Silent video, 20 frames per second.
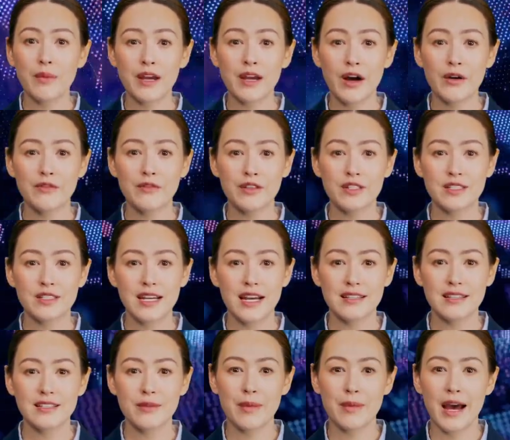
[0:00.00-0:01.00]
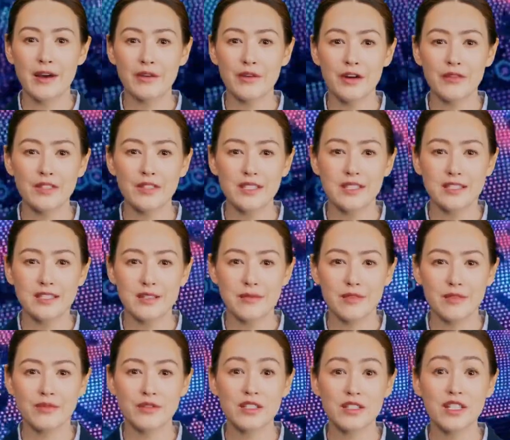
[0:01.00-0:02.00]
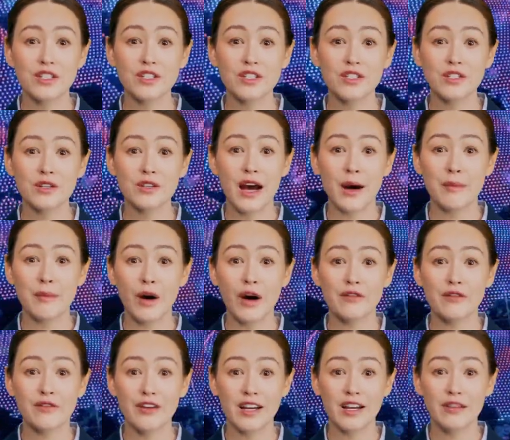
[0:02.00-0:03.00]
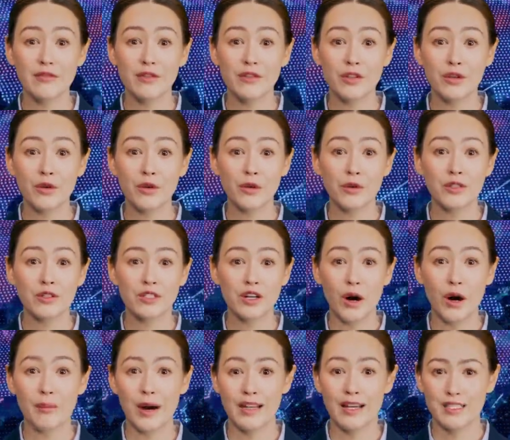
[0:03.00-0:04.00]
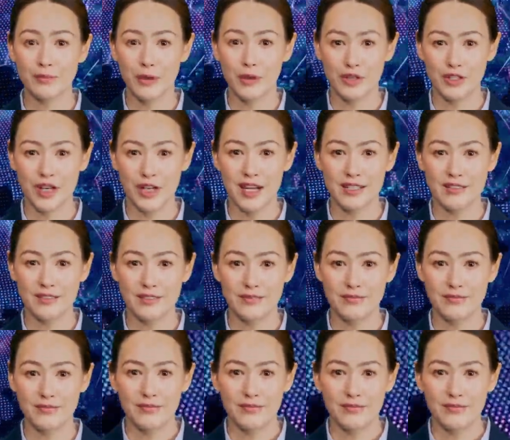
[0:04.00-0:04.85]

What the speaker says: Alpha selected Mangrove Systems for digital MRV for the North Star BECCS project.